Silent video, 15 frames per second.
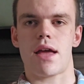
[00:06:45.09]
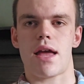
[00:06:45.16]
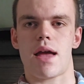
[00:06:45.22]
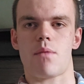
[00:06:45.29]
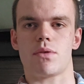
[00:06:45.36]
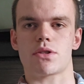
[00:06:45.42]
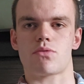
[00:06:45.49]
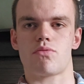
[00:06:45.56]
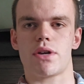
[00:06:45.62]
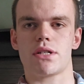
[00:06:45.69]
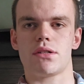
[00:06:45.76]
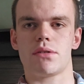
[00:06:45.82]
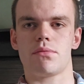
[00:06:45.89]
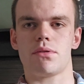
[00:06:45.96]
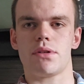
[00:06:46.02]
and was
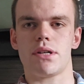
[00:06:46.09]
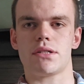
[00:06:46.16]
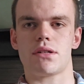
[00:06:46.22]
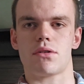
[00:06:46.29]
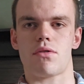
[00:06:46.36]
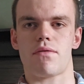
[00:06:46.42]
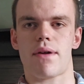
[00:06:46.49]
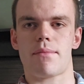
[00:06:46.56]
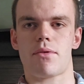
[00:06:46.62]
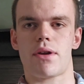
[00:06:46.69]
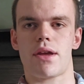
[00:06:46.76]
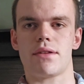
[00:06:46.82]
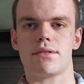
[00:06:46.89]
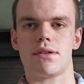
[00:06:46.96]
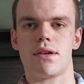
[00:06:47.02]
originally released on November
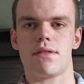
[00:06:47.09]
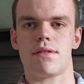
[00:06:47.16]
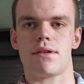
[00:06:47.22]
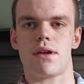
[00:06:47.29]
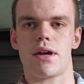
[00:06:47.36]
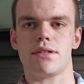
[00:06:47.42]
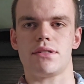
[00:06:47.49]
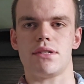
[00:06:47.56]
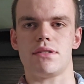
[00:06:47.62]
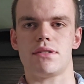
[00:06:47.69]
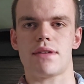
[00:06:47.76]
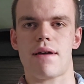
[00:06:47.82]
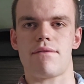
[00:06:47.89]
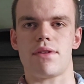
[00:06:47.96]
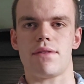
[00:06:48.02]
18th,
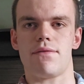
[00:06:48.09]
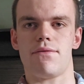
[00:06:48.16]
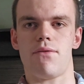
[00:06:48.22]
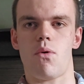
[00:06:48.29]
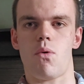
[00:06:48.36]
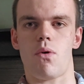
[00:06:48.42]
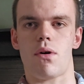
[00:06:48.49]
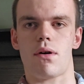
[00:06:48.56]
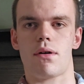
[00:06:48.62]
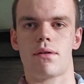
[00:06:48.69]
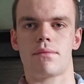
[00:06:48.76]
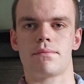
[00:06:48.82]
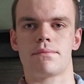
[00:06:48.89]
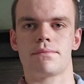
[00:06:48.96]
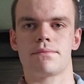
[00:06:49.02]
1974.